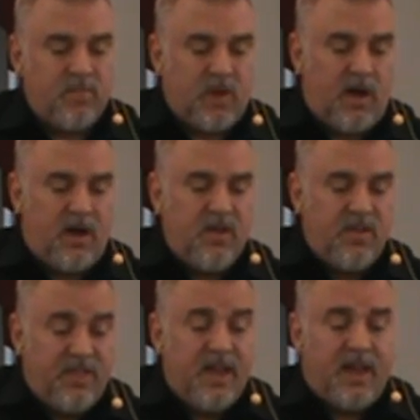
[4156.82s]

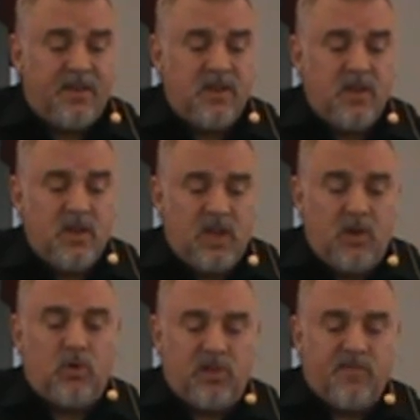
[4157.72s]
Uh, then
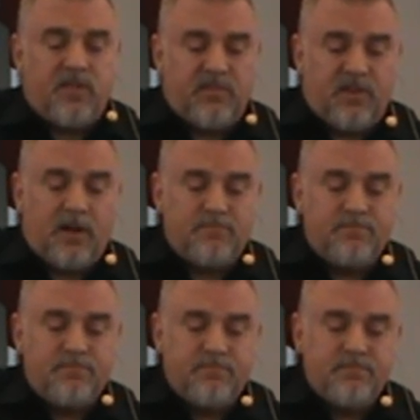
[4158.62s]
He will lift us up